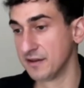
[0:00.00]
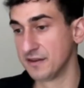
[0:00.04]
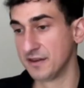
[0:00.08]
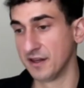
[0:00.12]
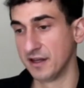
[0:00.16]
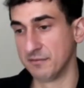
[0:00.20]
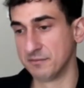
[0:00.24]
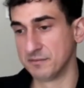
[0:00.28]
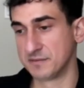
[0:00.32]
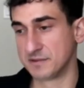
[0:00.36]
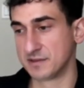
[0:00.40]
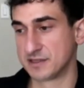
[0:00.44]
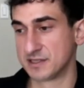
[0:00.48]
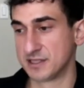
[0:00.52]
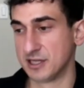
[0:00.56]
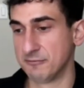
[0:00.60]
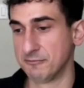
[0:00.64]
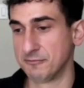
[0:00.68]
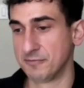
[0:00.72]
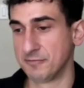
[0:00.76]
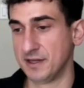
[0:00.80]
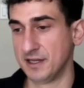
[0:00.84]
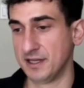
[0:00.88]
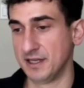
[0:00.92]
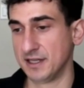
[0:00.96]
Some some
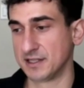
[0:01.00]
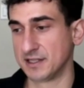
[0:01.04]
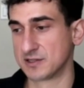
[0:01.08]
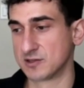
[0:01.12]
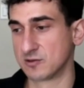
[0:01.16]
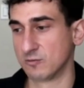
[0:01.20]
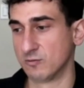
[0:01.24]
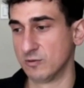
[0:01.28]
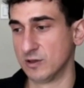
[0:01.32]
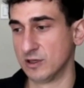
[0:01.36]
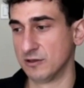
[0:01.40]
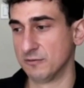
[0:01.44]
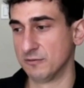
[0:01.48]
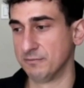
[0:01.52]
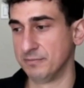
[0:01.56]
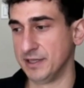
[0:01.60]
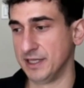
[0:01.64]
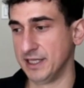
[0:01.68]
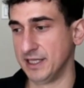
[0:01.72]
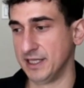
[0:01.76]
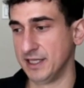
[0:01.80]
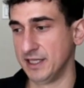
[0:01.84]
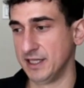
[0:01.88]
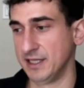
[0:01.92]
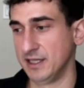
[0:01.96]
things will
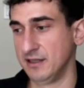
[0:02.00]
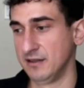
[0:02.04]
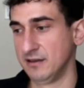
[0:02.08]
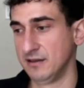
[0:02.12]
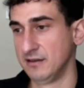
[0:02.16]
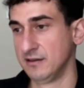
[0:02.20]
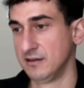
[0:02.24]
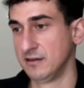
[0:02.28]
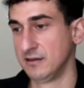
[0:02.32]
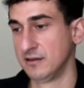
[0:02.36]
be,